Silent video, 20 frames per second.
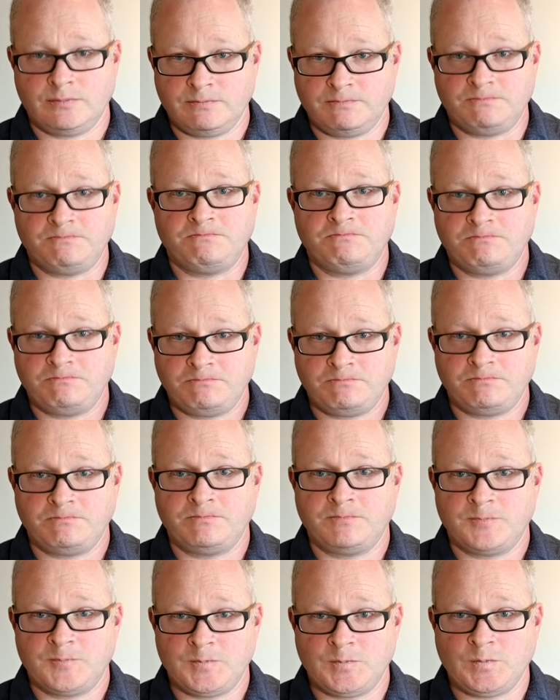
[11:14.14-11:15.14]

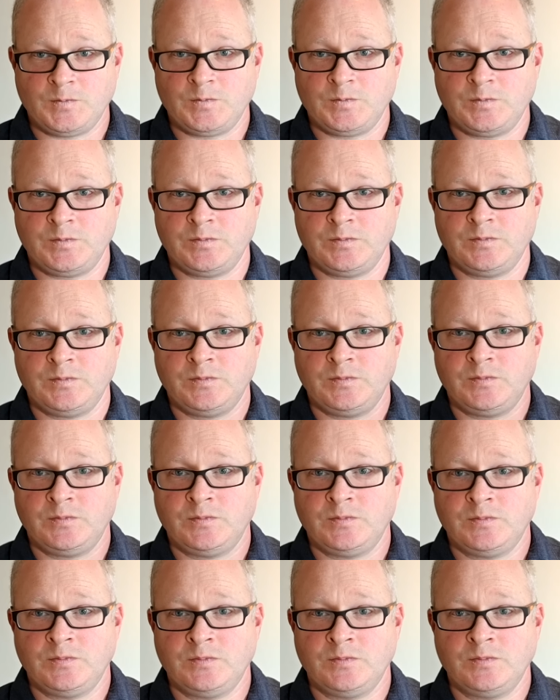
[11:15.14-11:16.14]

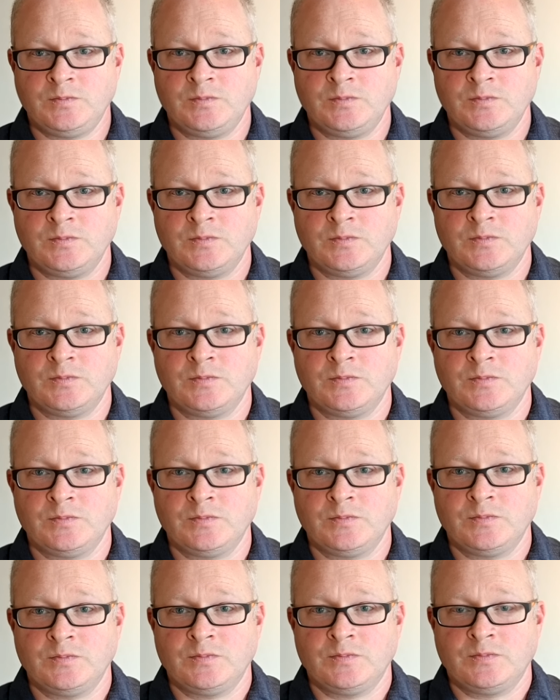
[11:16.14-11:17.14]

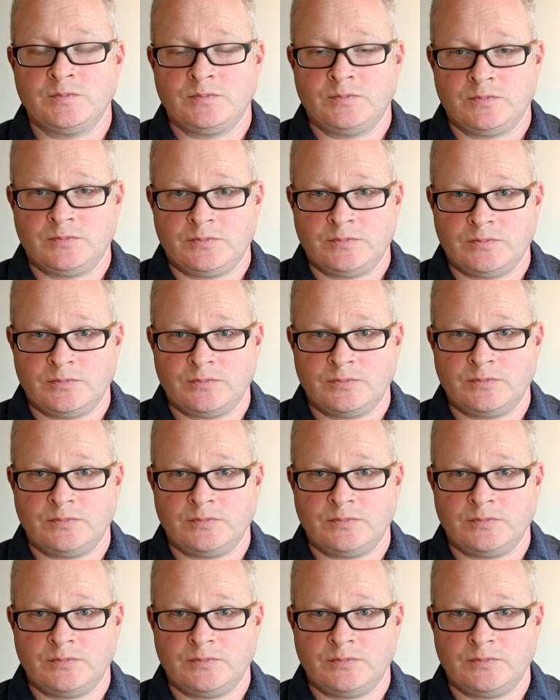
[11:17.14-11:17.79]
(not speaking)